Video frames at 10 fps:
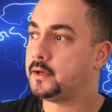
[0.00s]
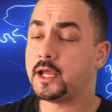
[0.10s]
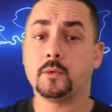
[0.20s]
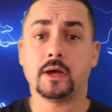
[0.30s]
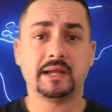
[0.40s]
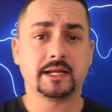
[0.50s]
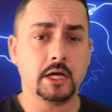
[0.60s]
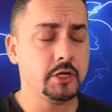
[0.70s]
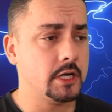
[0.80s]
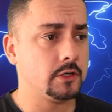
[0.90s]
Anyway, I'm like,
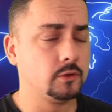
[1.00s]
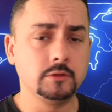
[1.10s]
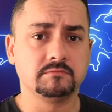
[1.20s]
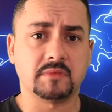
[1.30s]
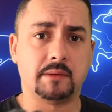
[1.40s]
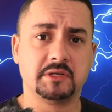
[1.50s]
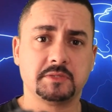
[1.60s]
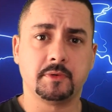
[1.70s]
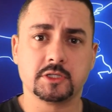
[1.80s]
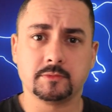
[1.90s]
now you know, cool. I'm a
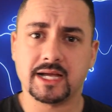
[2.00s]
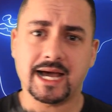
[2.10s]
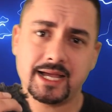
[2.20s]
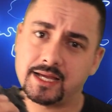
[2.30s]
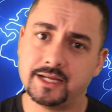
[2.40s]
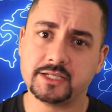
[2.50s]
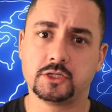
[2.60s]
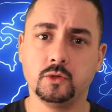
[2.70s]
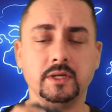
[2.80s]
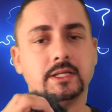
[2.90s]
responsible guy. Let's
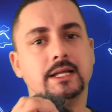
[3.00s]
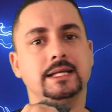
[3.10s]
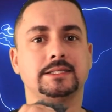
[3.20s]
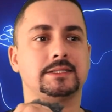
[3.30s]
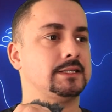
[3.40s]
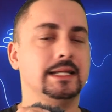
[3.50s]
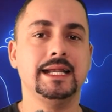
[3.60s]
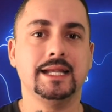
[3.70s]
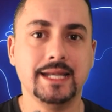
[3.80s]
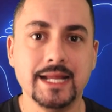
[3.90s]
do it. Let's
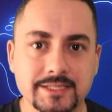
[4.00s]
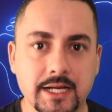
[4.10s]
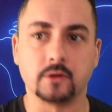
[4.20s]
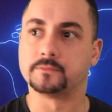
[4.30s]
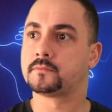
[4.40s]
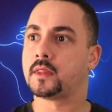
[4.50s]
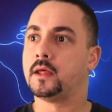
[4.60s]
let, let's go.